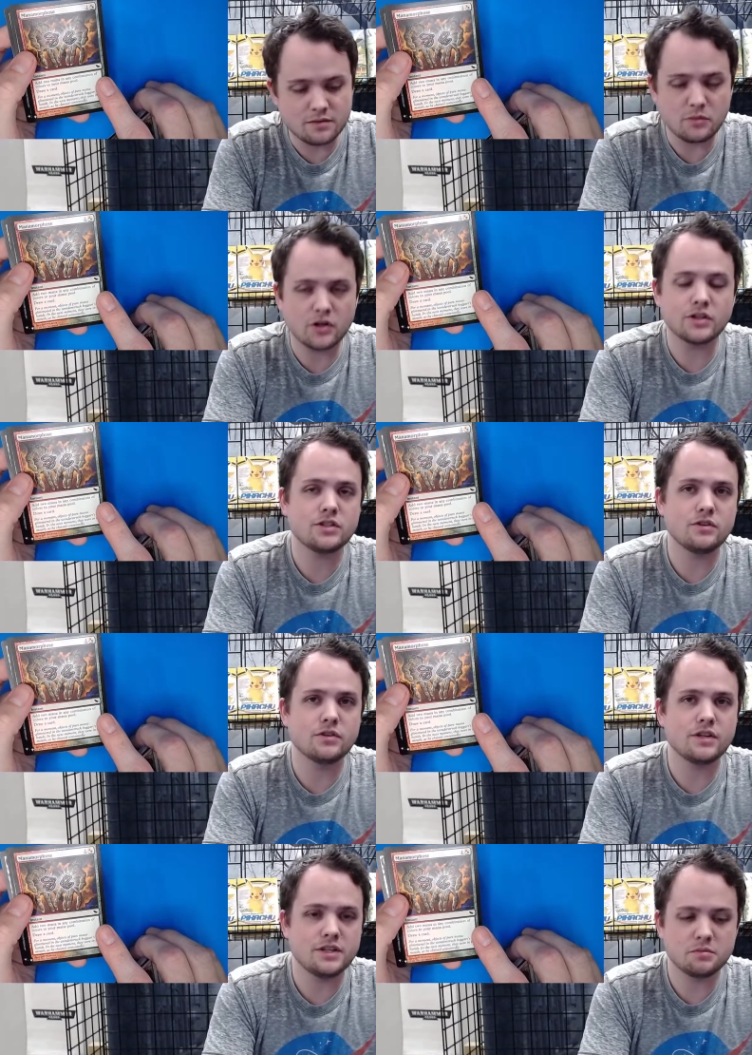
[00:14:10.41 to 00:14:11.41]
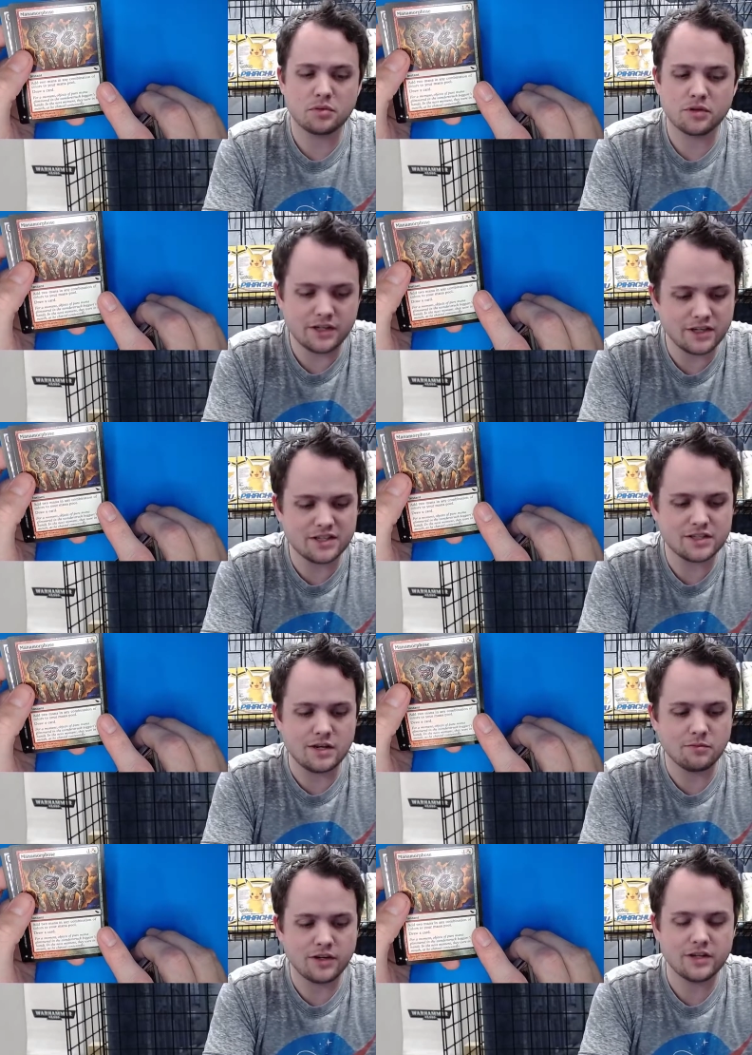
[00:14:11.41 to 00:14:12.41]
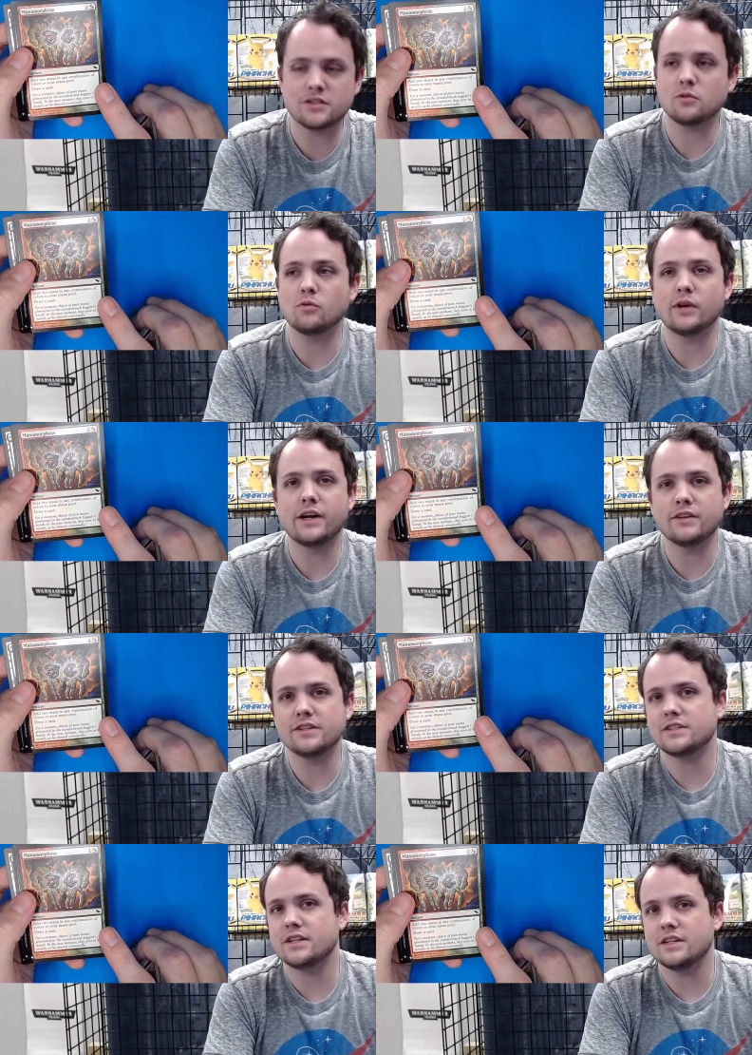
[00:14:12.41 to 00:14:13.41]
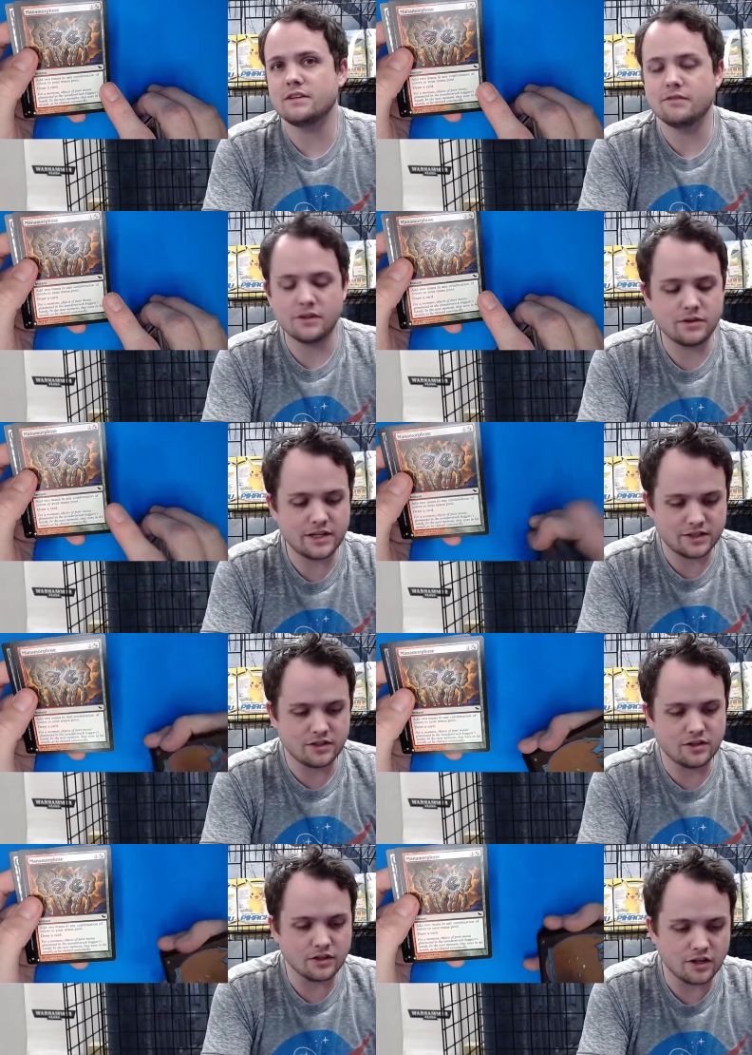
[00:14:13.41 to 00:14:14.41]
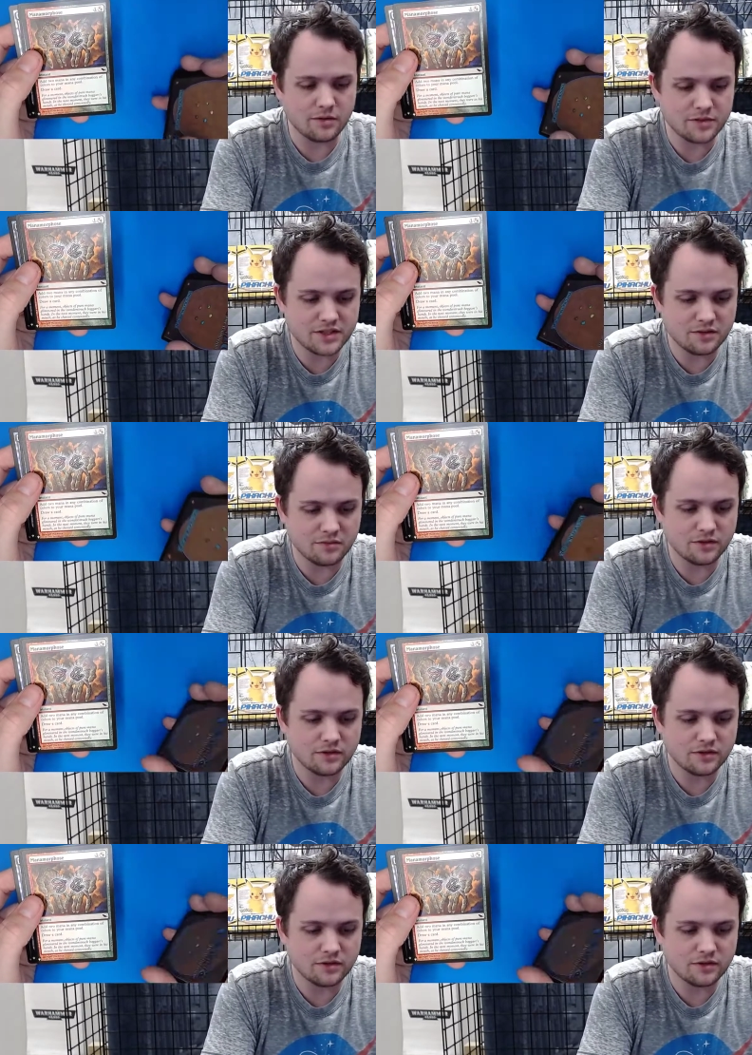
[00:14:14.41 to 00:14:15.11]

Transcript: Demonic Tutor is printed at the same rate as a rare in the set, even though it has an uncommon symbol.